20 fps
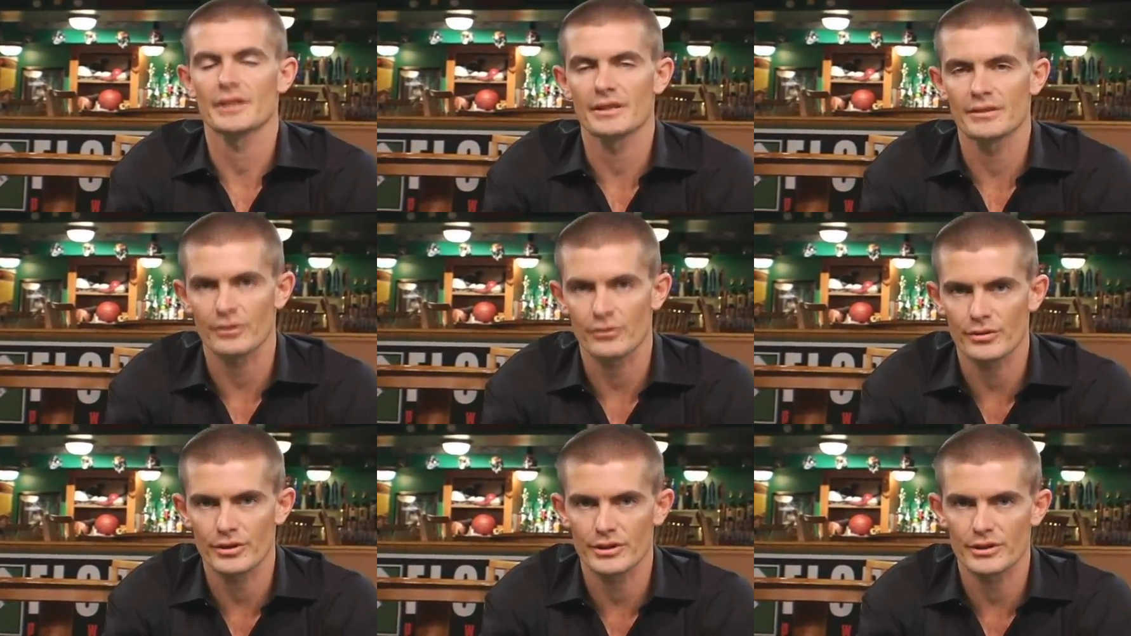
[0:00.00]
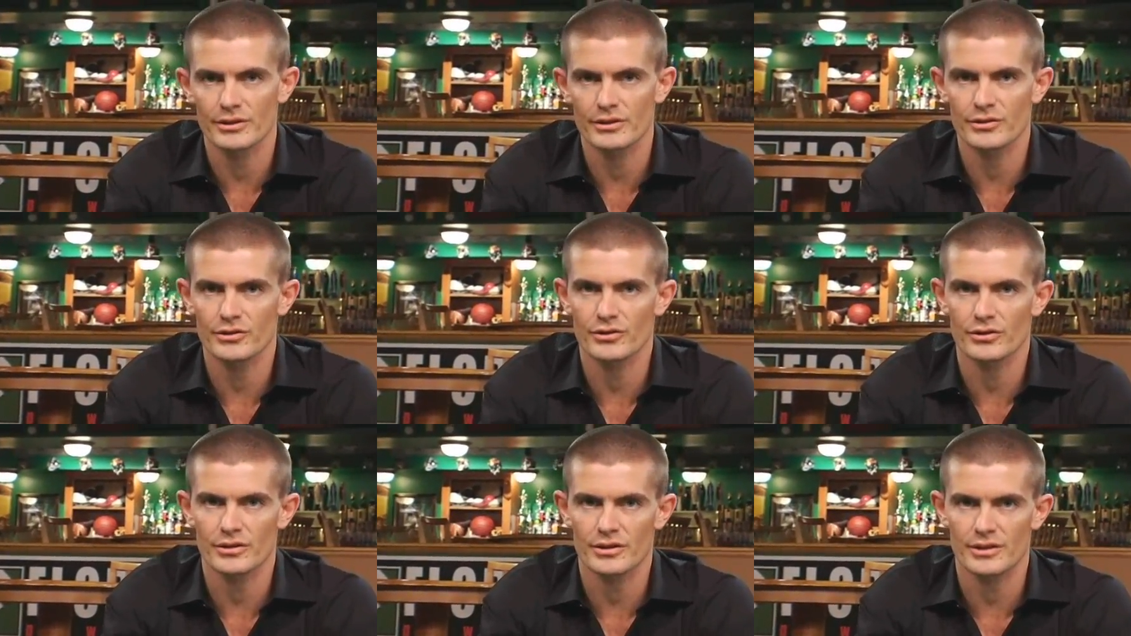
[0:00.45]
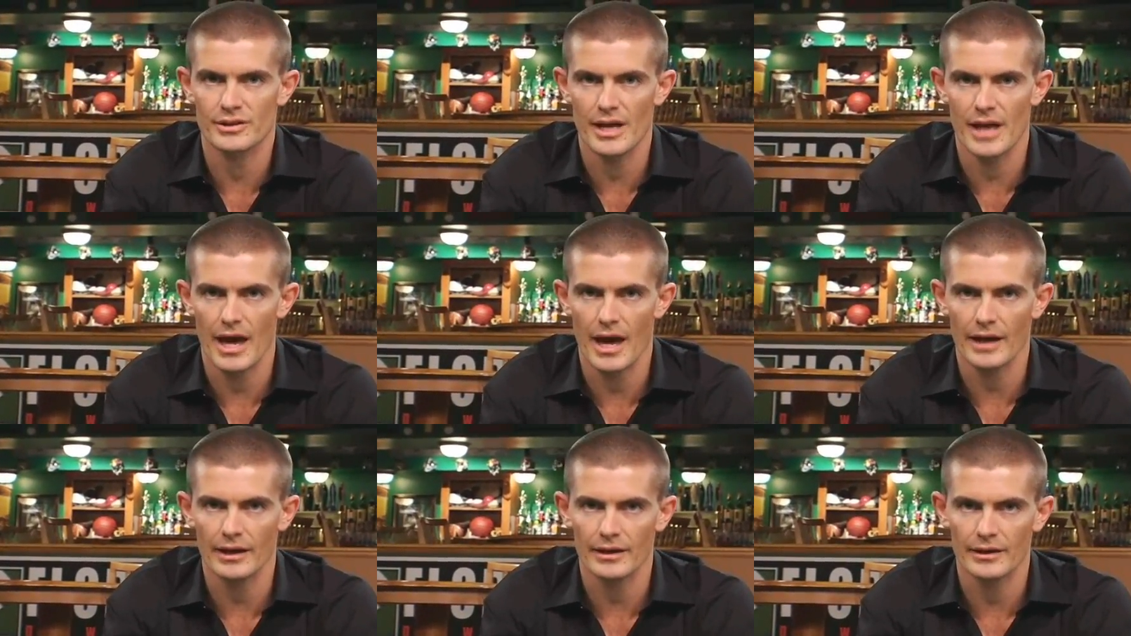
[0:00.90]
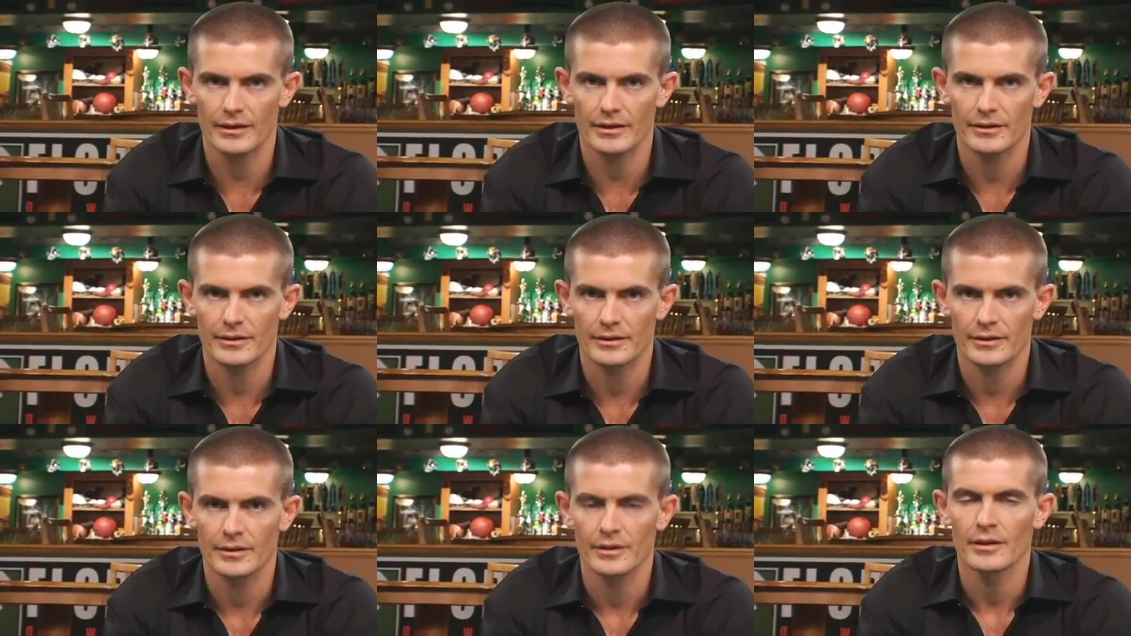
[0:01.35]
increases your stack.
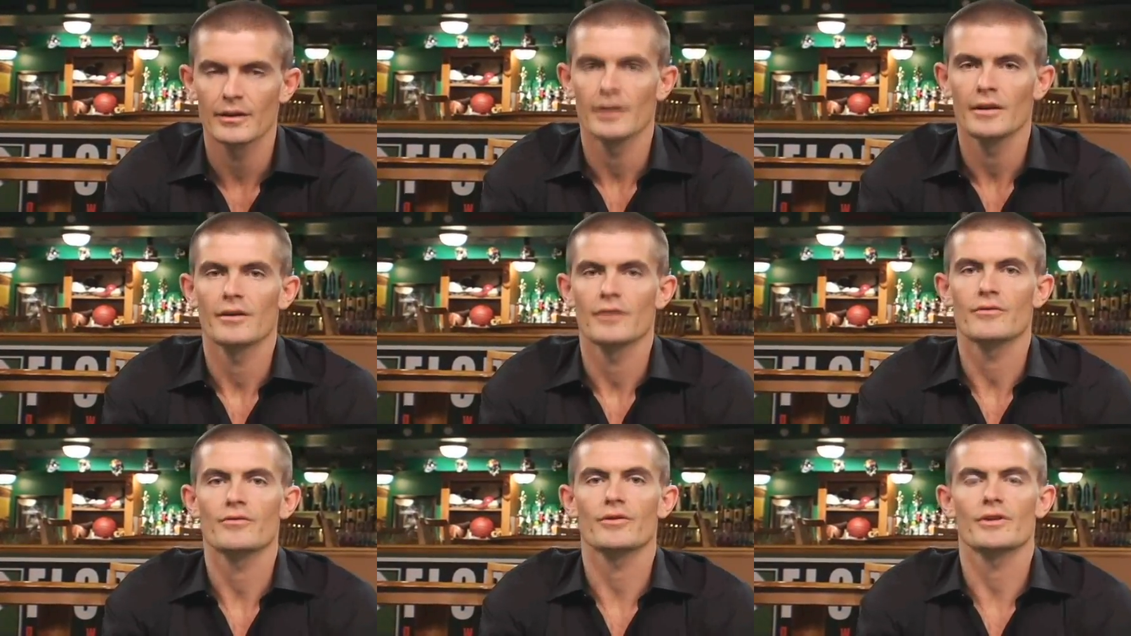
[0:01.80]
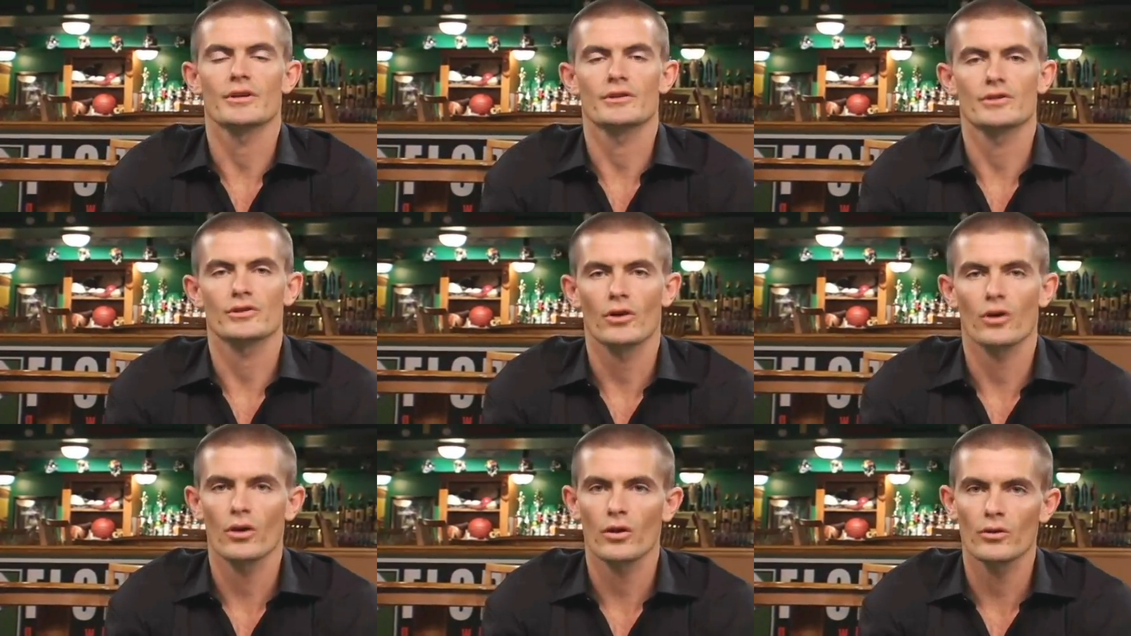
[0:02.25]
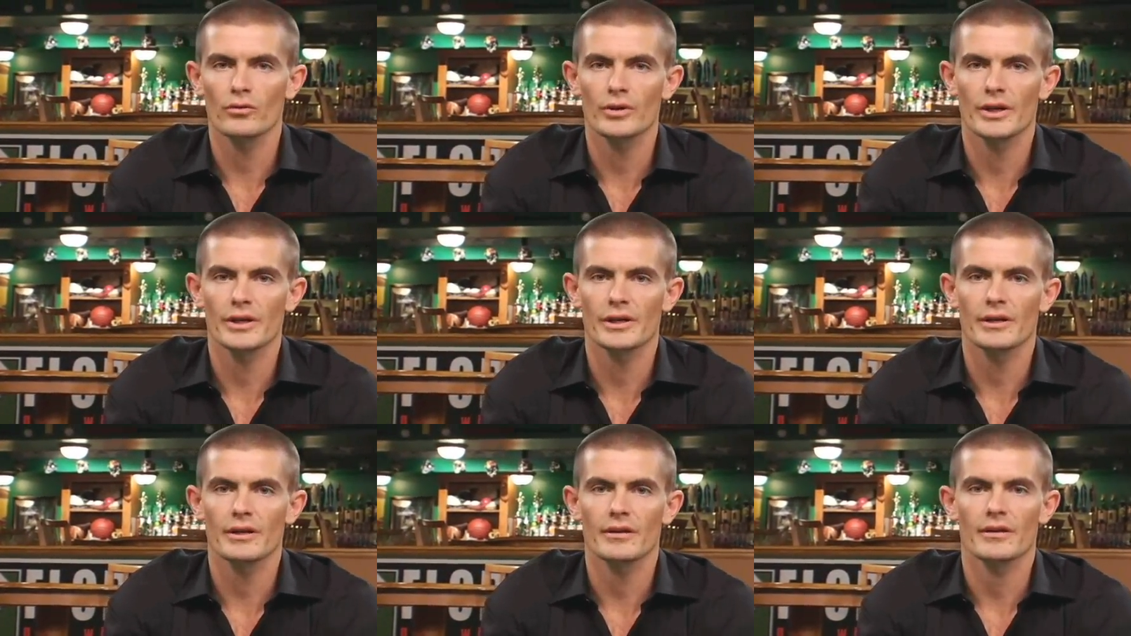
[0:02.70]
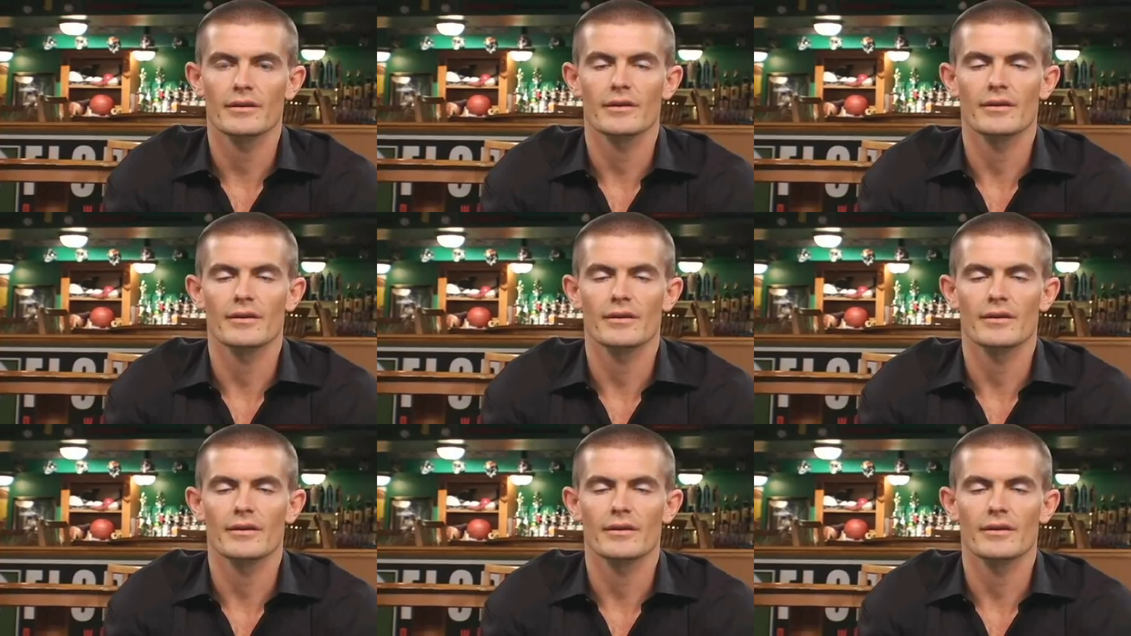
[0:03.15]
If there's already